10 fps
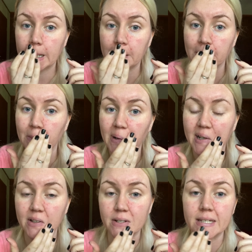and right
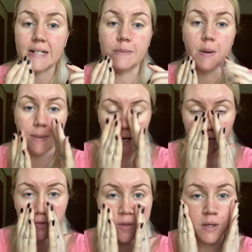along here at my mouth
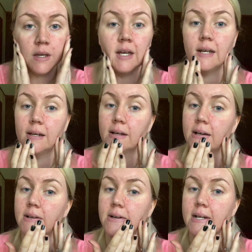and
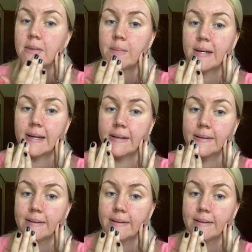underneath my